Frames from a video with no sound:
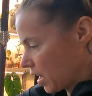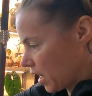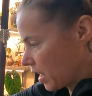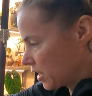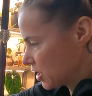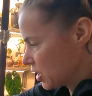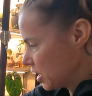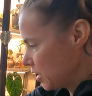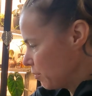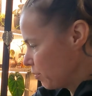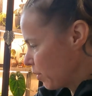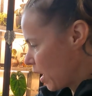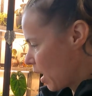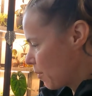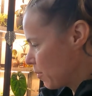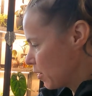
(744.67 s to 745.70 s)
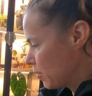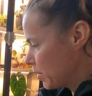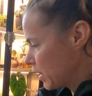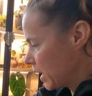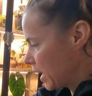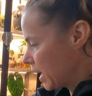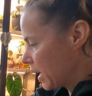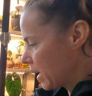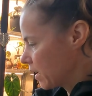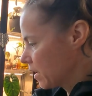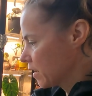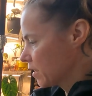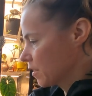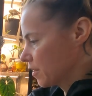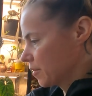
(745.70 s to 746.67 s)
I should probably
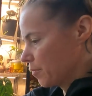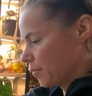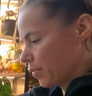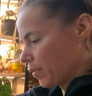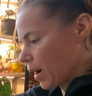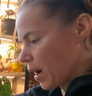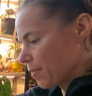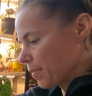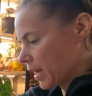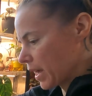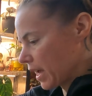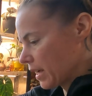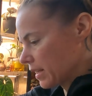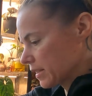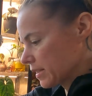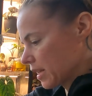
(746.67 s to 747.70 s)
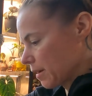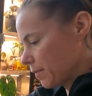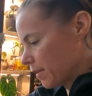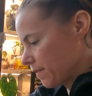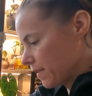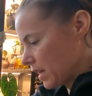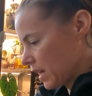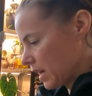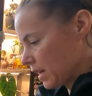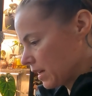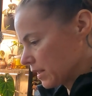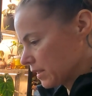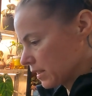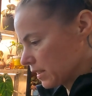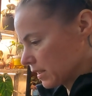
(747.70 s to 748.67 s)
propagate some of
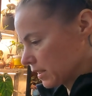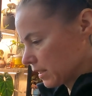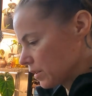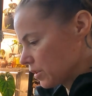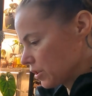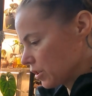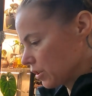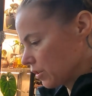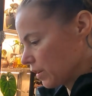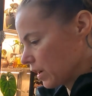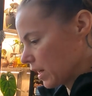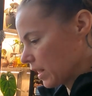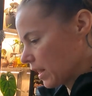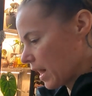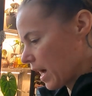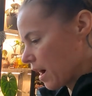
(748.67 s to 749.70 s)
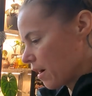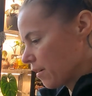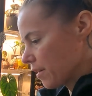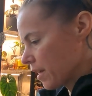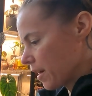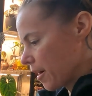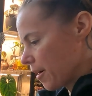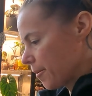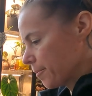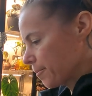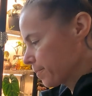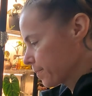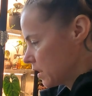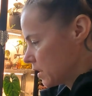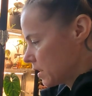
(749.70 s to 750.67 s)
these to allow
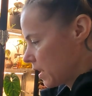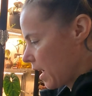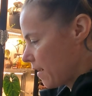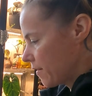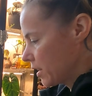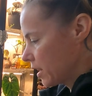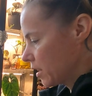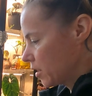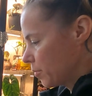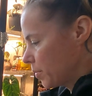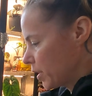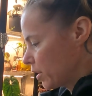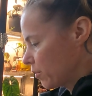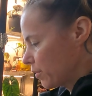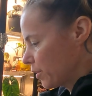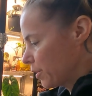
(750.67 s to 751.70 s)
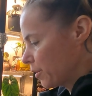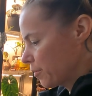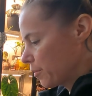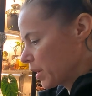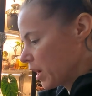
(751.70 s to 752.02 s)
them to have a little bit of room,